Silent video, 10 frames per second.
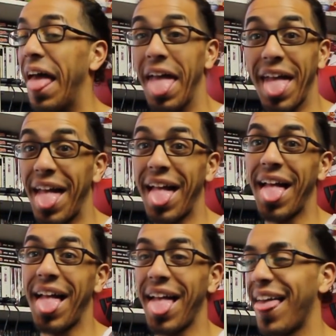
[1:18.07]

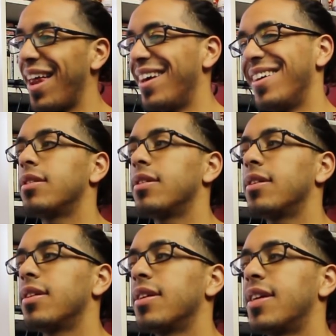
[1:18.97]

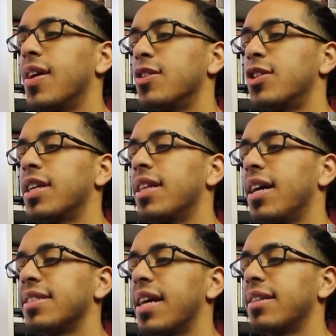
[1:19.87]
yo,
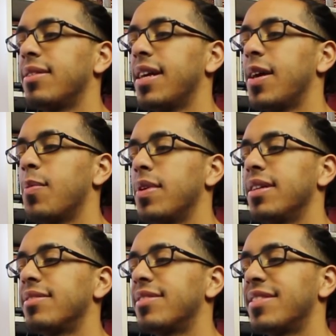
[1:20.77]
Shikadai's like, damn
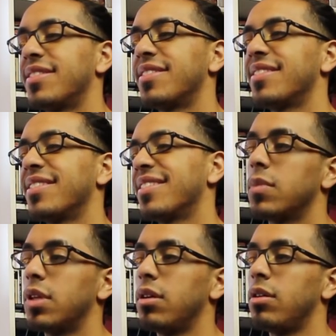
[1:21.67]
it.
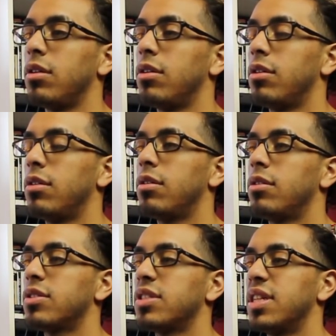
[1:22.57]

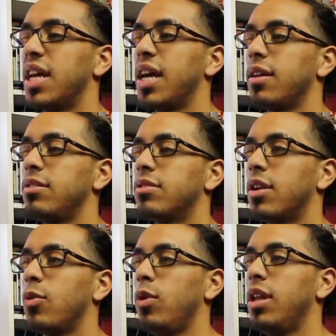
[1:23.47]
Oh, snap. He's
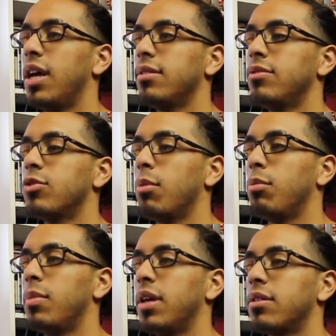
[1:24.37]
trying to wean out the
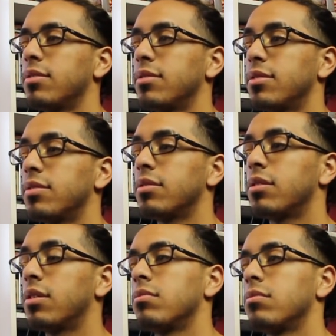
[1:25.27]
troublemakers.
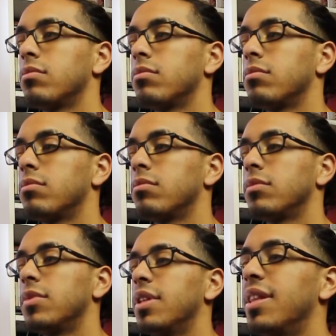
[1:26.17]

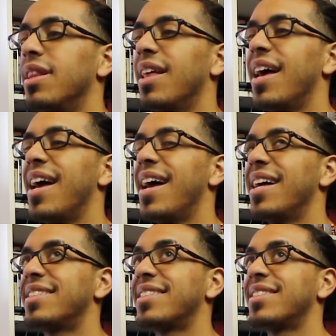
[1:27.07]

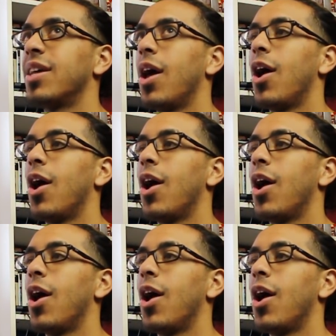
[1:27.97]
Let's